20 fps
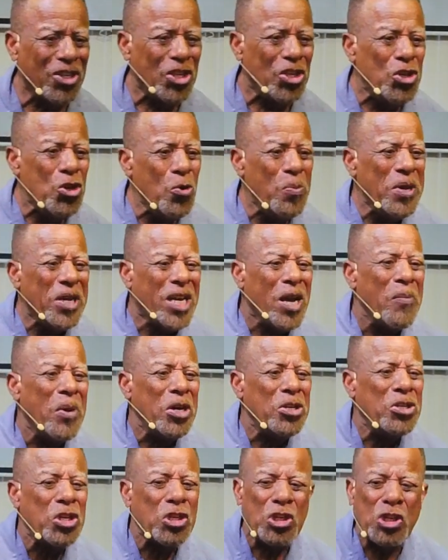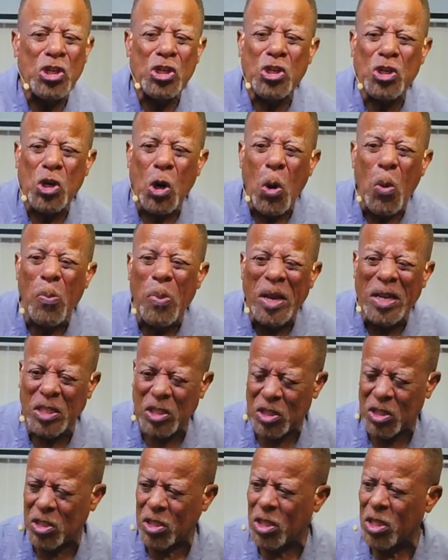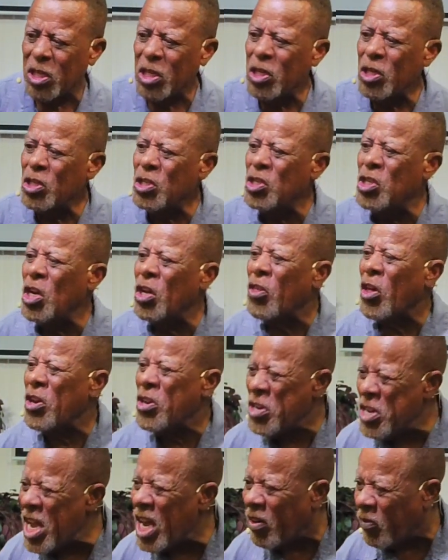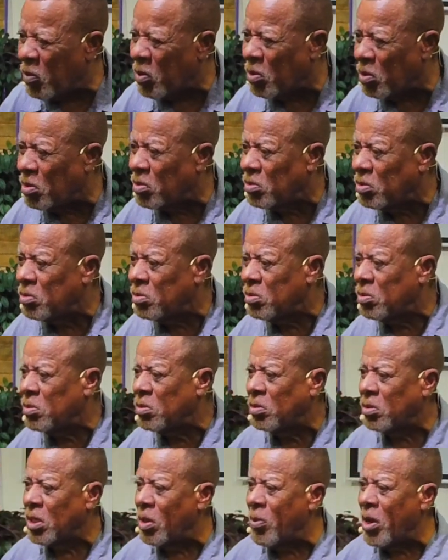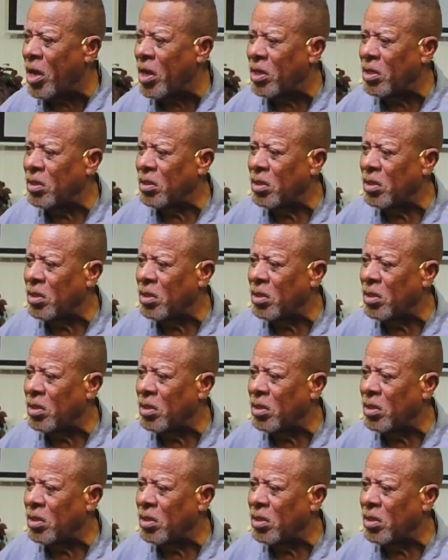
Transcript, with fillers: You become a disturbance to the devil. Amen.